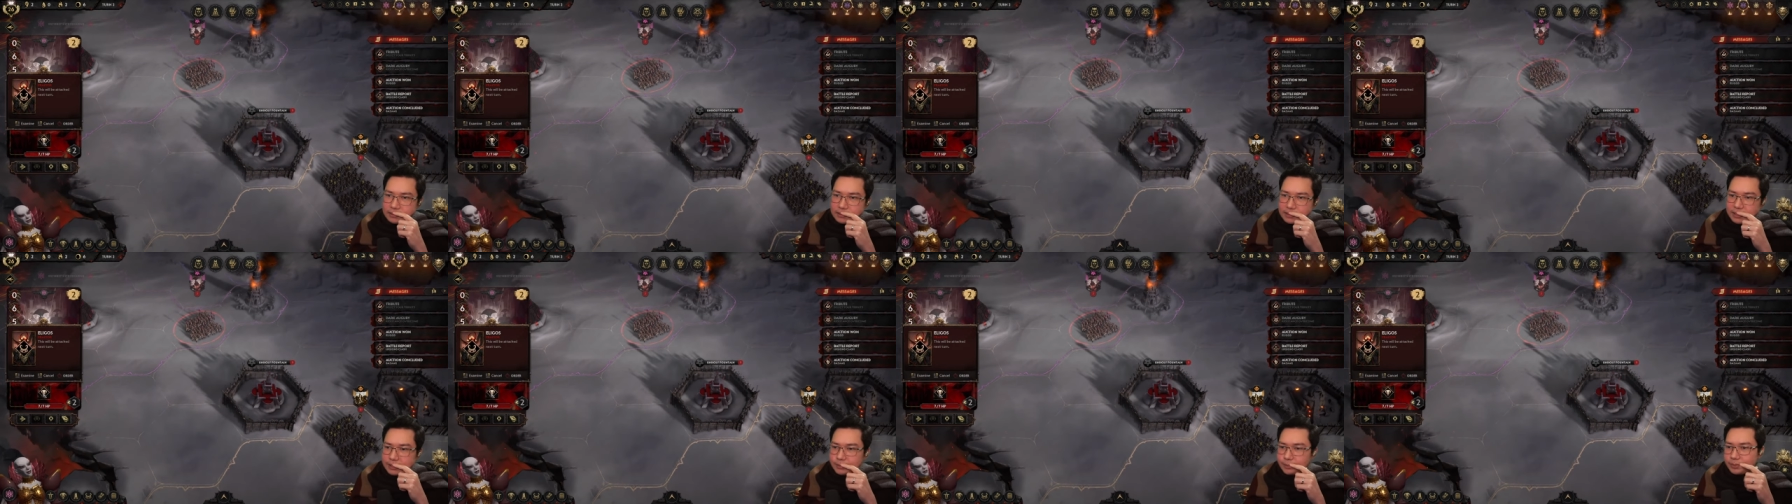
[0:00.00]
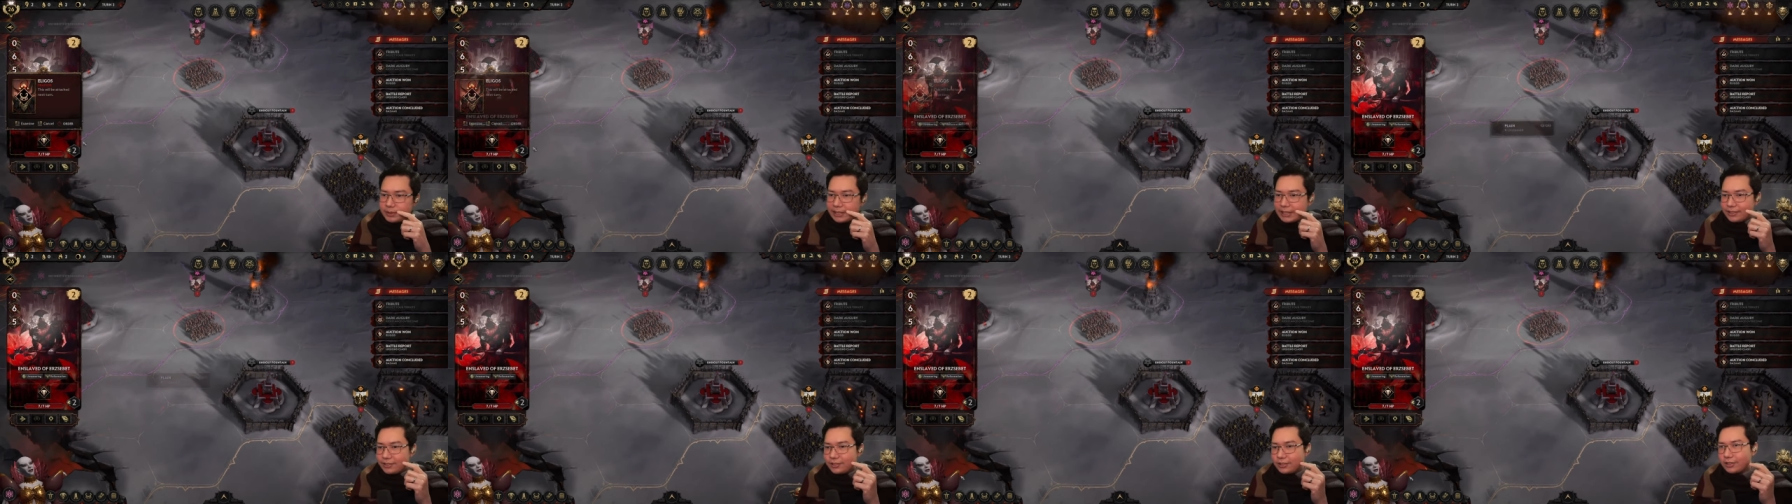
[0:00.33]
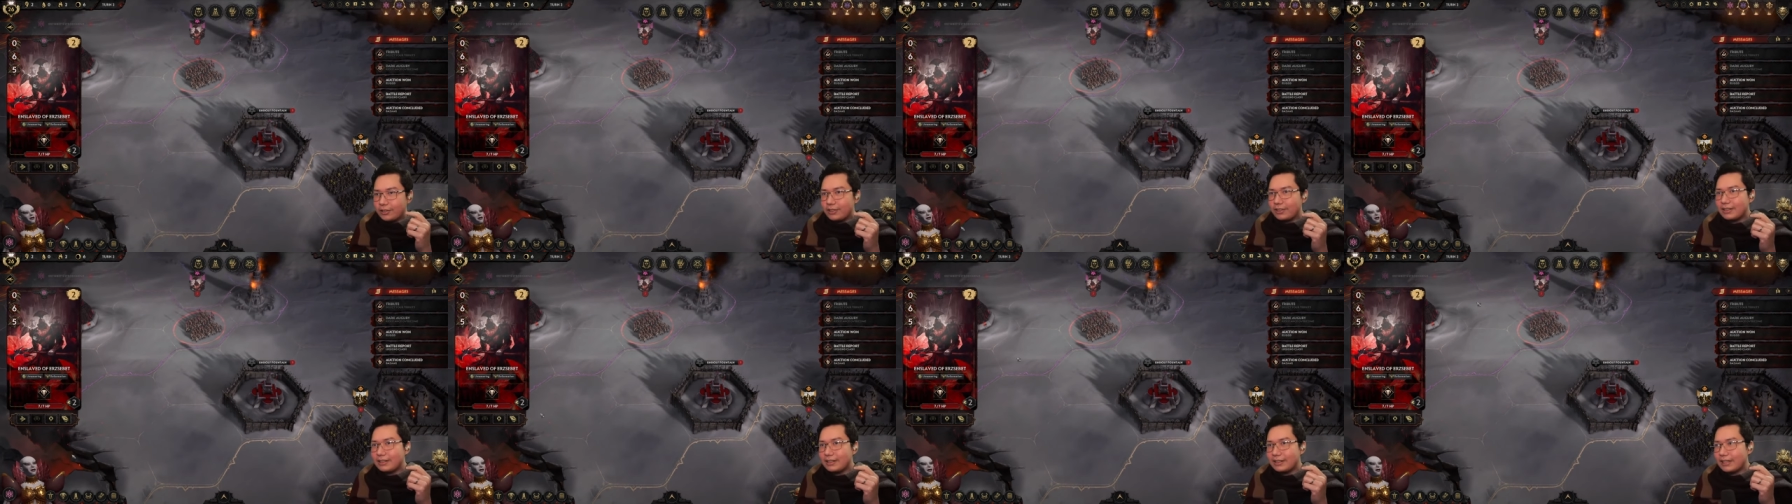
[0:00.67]
This
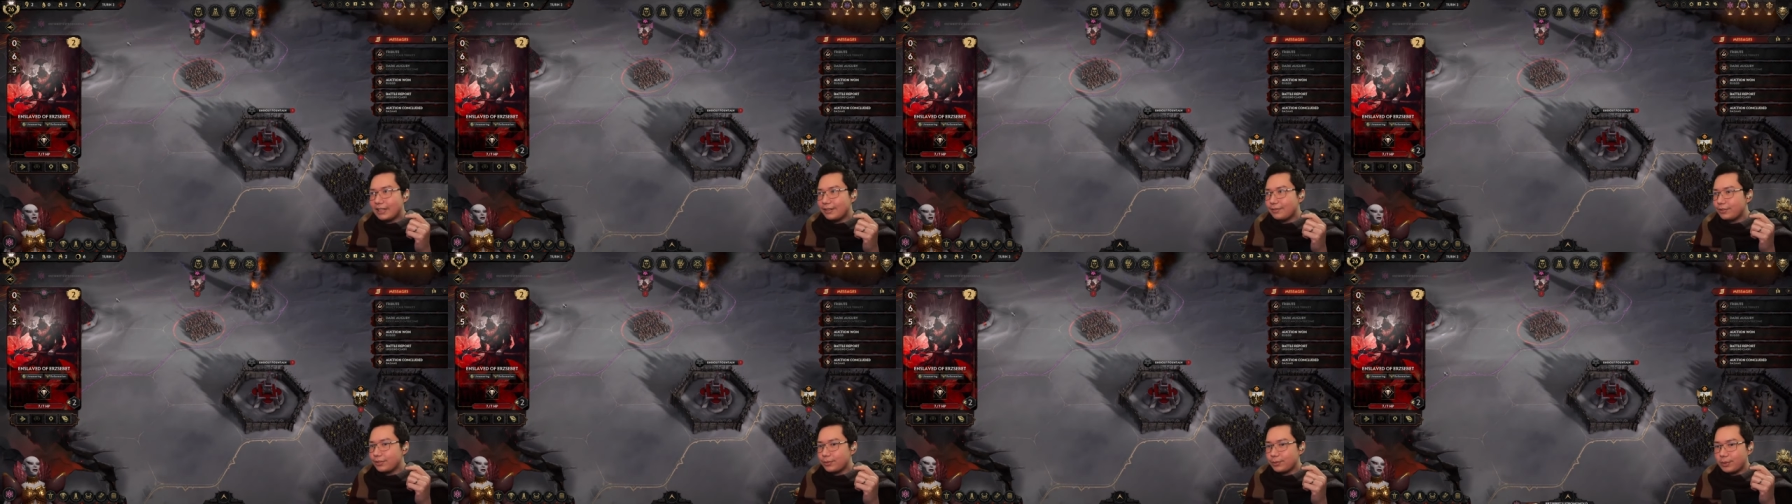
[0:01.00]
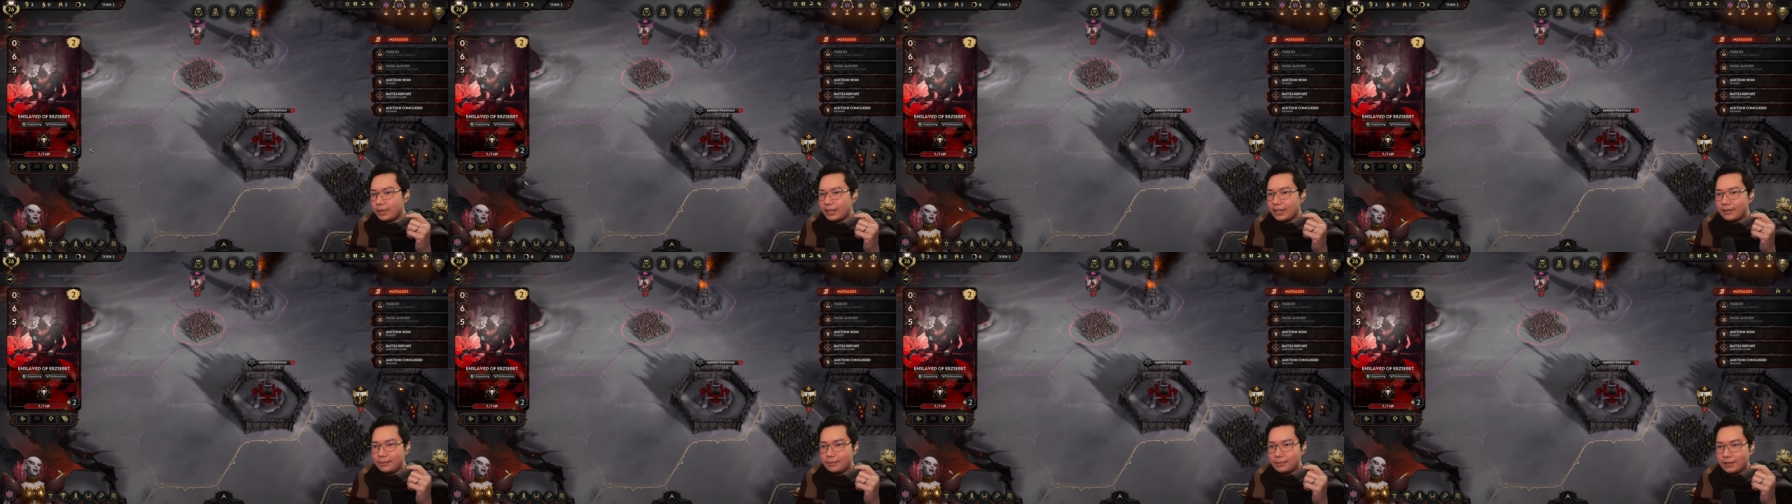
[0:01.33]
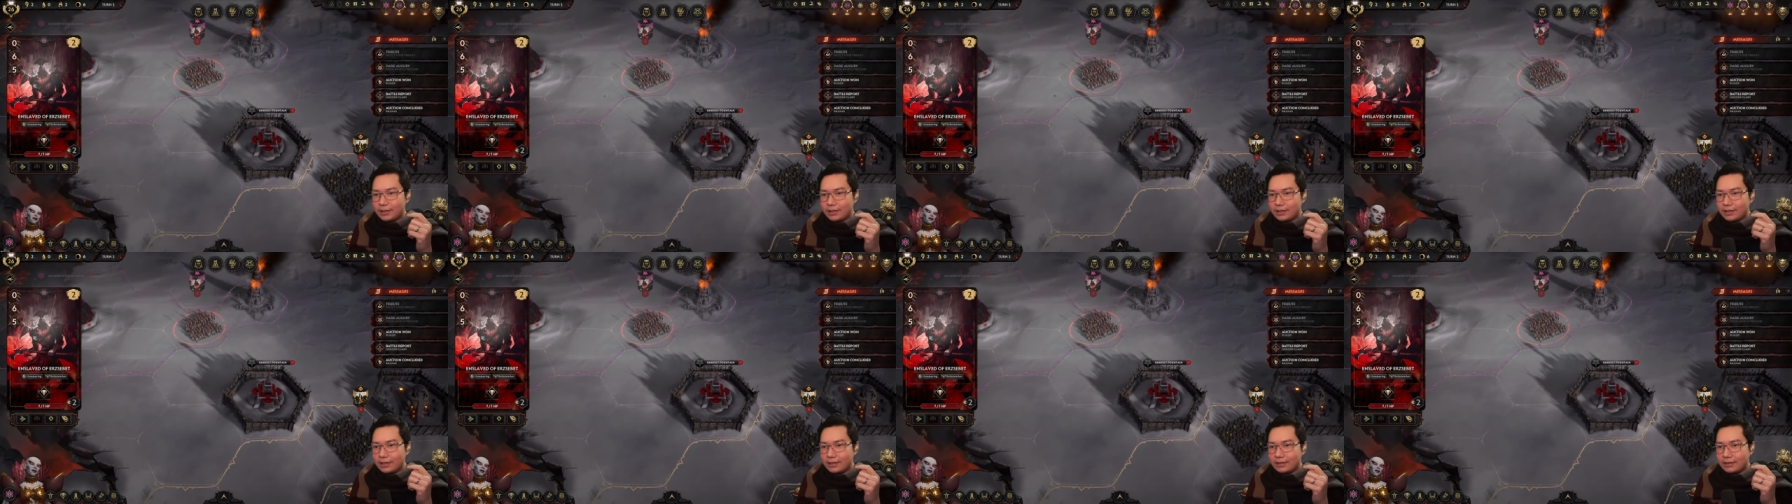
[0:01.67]
Praetor gives what?
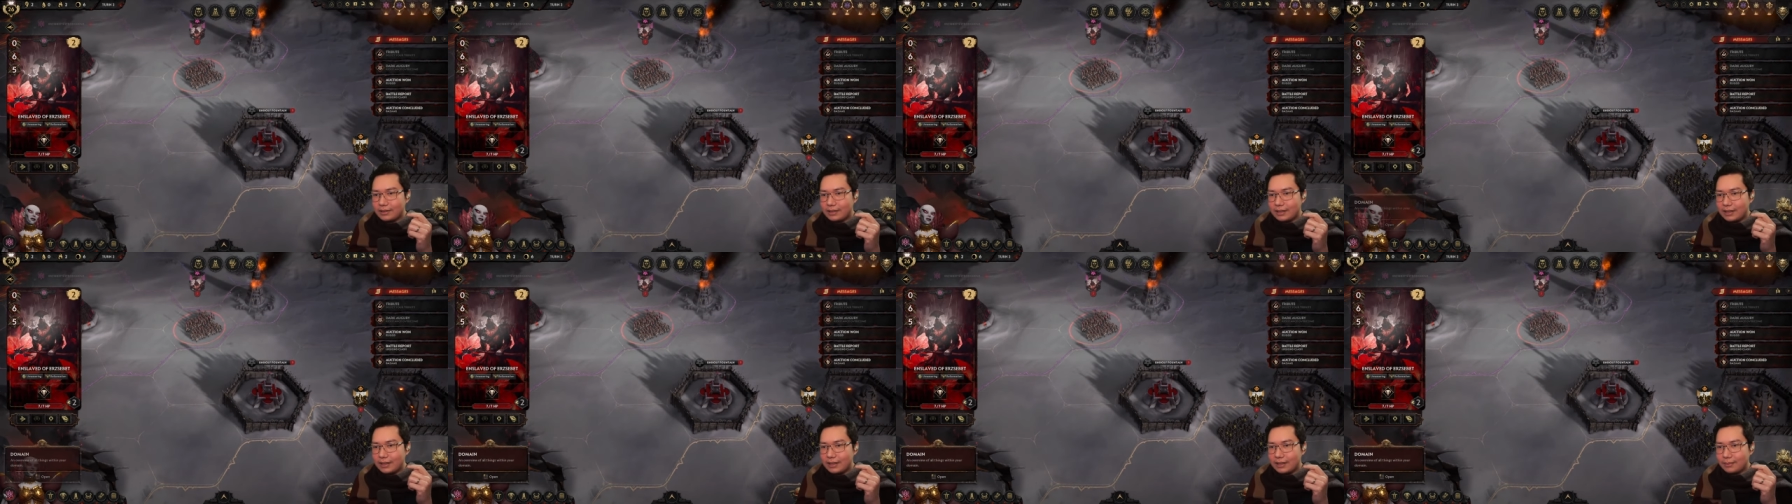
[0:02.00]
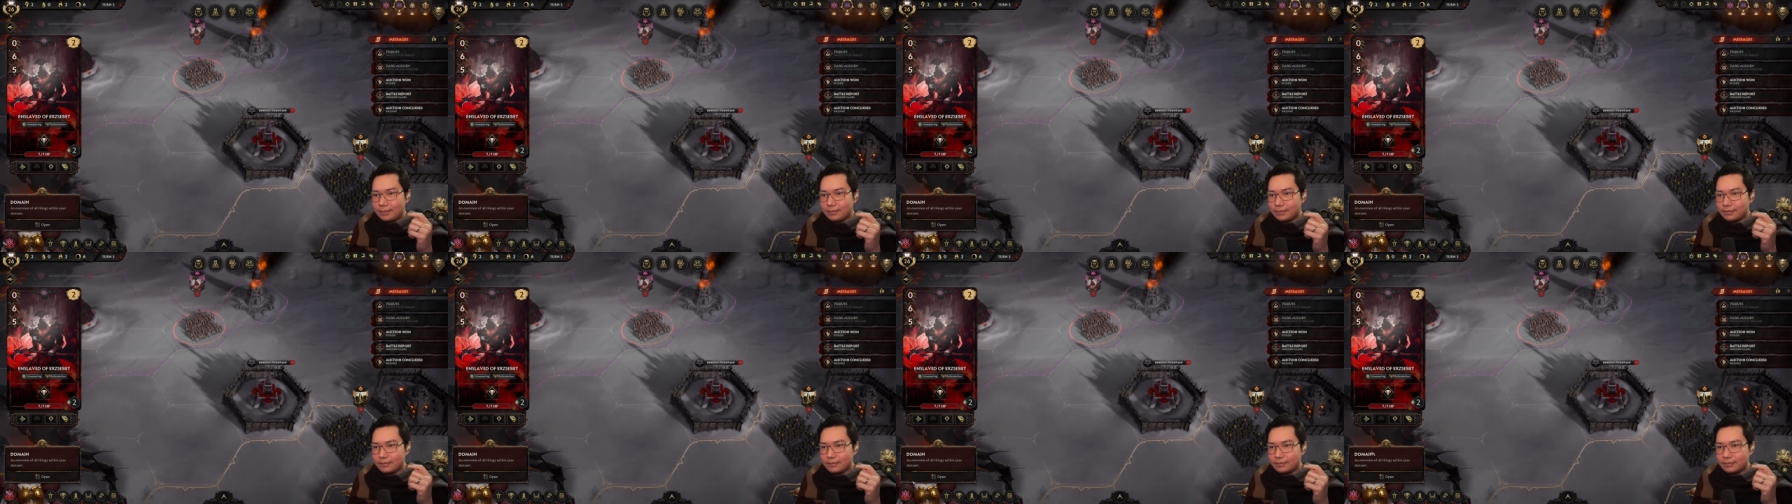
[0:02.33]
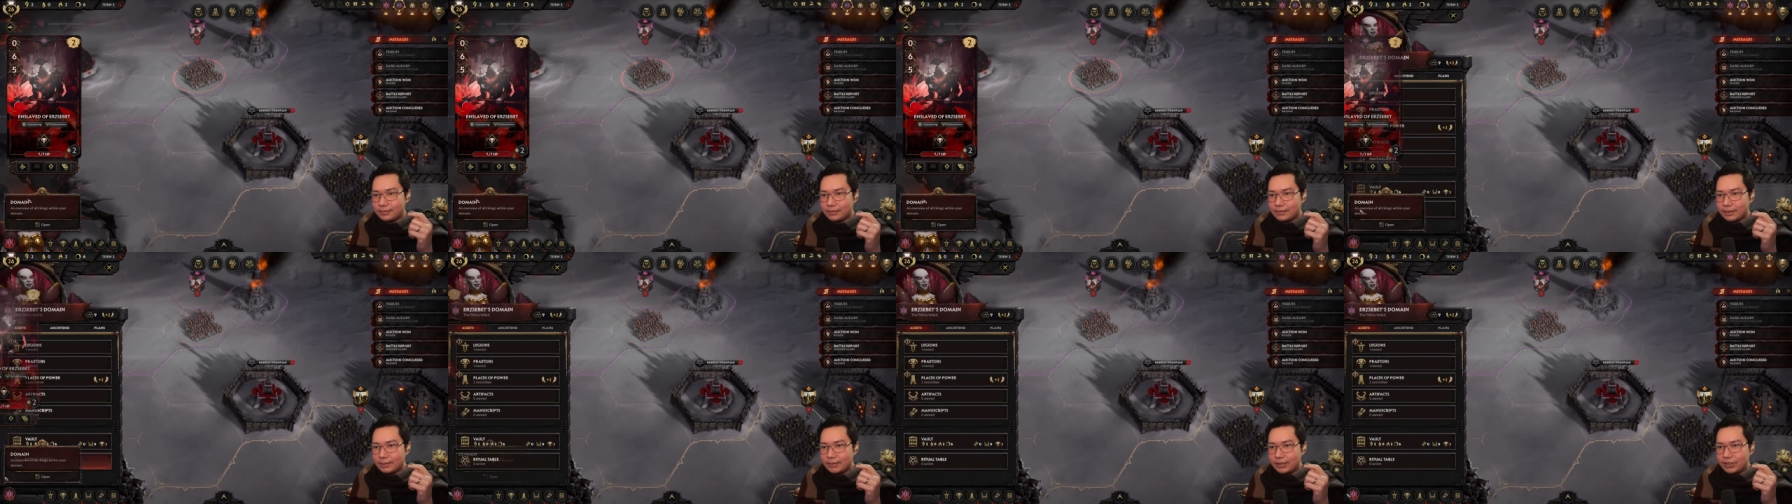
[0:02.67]
Hold on, um,
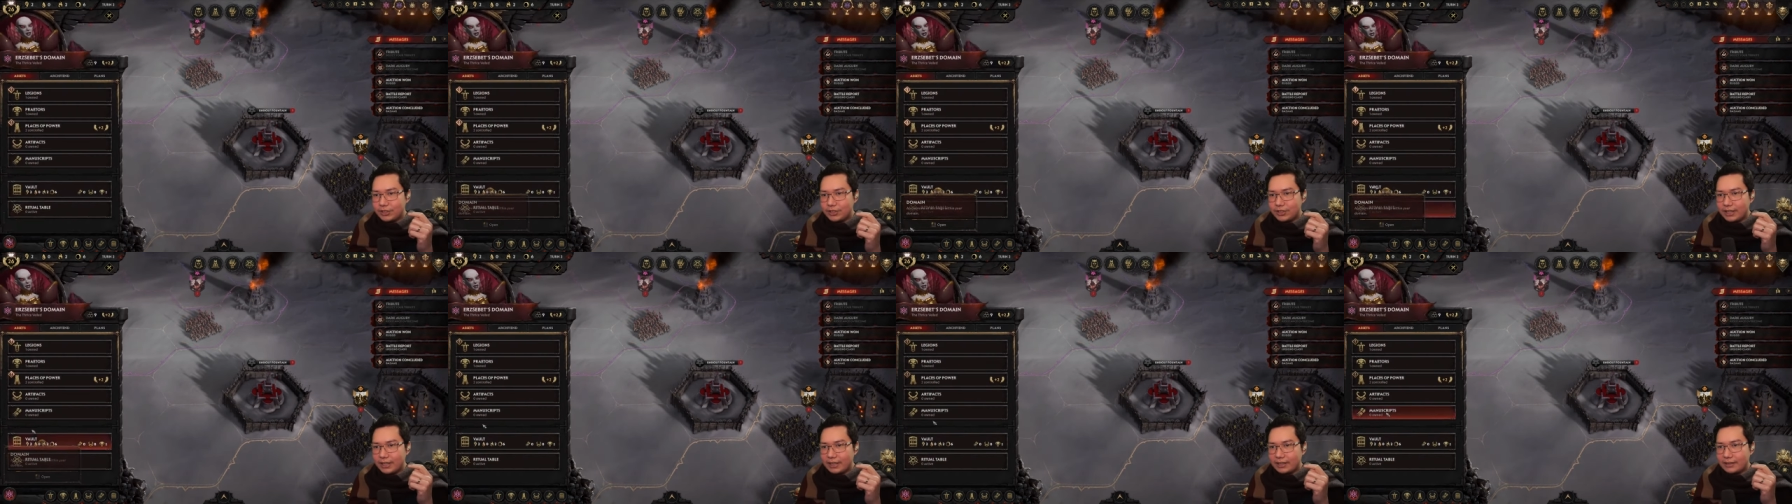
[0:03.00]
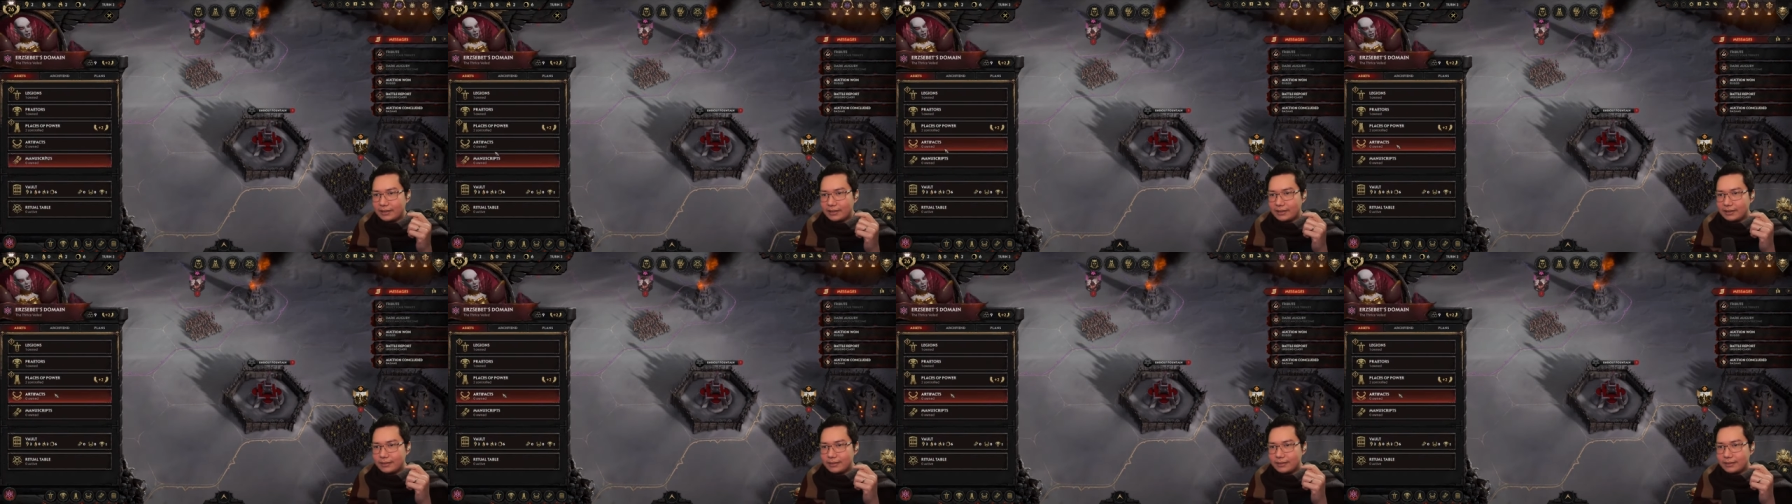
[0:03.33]
let me check.